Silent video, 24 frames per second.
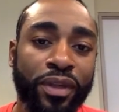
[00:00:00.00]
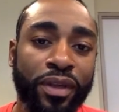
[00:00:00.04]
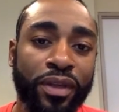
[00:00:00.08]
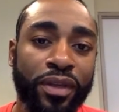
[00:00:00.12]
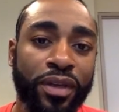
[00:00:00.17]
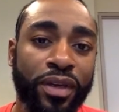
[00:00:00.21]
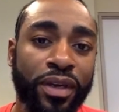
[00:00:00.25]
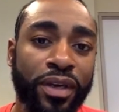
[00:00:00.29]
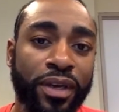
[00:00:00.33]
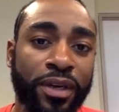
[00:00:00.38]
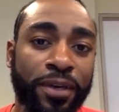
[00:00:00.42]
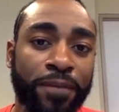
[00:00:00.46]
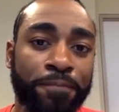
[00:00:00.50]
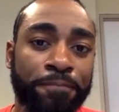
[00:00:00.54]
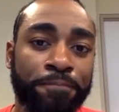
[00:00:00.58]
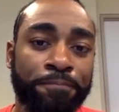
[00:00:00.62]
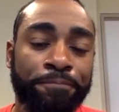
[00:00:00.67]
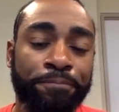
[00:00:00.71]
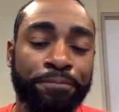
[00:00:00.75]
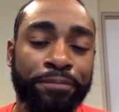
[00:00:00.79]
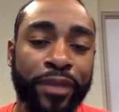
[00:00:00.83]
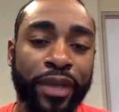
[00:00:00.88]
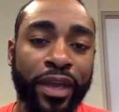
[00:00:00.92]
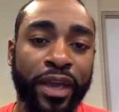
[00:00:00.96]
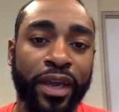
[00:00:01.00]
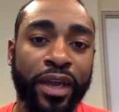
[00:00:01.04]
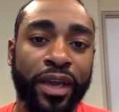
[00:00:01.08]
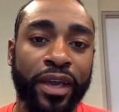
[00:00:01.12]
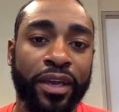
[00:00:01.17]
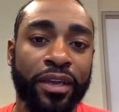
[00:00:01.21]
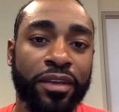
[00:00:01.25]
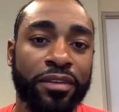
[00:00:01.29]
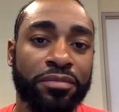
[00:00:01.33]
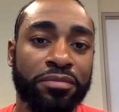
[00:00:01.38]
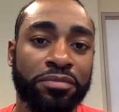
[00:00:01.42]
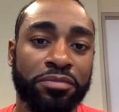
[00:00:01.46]

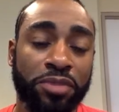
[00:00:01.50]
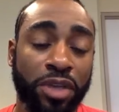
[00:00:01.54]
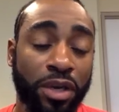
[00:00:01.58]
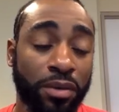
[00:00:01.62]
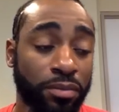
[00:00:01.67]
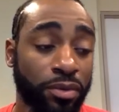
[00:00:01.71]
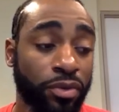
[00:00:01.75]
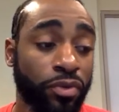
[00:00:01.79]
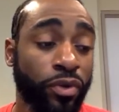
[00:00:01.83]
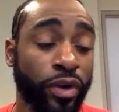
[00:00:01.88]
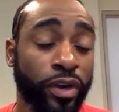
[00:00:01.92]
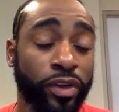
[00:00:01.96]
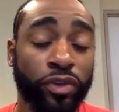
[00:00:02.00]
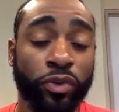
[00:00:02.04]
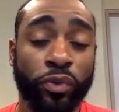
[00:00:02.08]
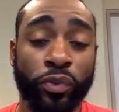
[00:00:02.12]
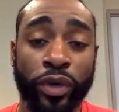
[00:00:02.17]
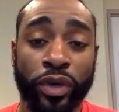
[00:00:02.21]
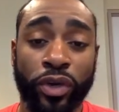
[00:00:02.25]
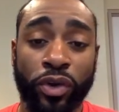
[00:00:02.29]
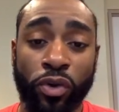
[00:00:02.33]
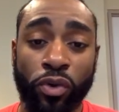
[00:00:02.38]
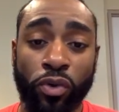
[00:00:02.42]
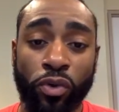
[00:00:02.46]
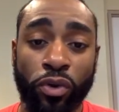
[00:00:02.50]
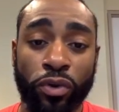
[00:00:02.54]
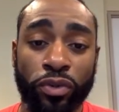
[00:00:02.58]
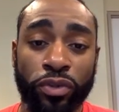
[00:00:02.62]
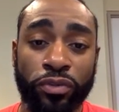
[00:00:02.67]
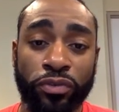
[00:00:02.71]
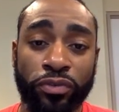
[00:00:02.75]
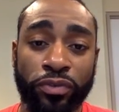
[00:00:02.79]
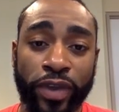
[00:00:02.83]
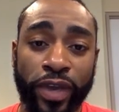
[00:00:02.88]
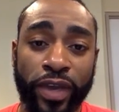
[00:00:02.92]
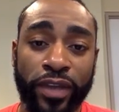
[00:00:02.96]
and I'm going to record the
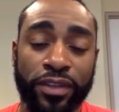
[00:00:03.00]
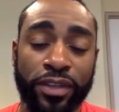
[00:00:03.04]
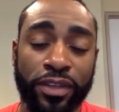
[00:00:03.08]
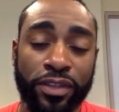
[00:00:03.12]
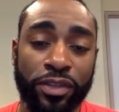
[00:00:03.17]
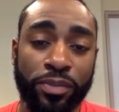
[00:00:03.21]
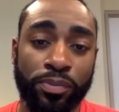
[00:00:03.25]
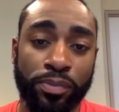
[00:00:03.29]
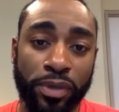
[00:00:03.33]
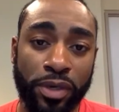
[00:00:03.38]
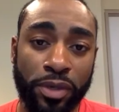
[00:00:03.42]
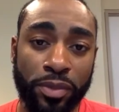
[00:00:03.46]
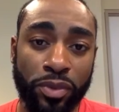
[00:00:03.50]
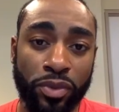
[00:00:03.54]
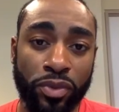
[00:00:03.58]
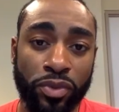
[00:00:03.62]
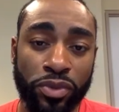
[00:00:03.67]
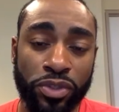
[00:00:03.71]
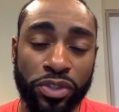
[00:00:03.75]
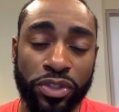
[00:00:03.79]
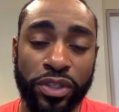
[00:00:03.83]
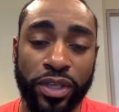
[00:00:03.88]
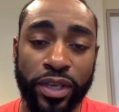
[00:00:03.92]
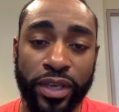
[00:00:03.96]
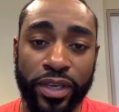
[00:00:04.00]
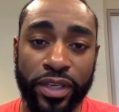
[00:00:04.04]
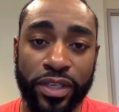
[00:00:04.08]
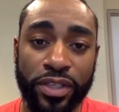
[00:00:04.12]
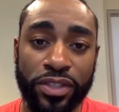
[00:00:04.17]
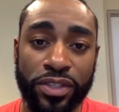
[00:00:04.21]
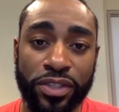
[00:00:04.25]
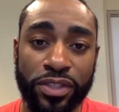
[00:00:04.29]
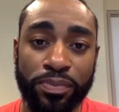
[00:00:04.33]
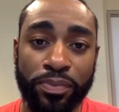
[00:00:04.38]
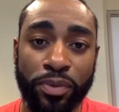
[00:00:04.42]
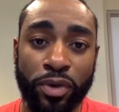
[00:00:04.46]
fact that the bubble
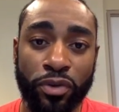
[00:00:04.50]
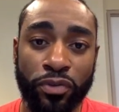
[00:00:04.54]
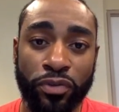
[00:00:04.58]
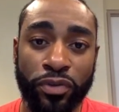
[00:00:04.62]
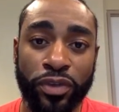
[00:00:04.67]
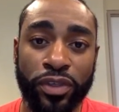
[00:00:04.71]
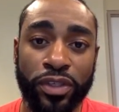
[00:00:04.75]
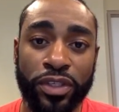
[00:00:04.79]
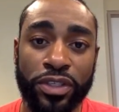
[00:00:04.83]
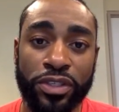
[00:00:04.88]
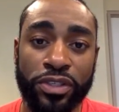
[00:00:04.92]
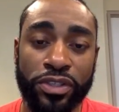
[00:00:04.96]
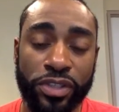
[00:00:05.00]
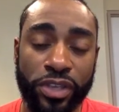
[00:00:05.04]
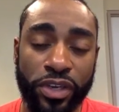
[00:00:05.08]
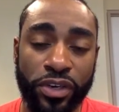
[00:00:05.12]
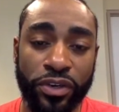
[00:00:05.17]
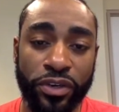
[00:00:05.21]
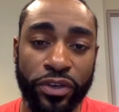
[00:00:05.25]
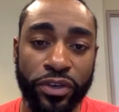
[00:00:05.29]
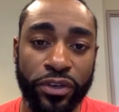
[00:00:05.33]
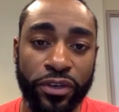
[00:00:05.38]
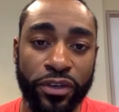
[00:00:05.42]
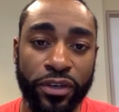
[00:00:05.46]
stays perfectly centered.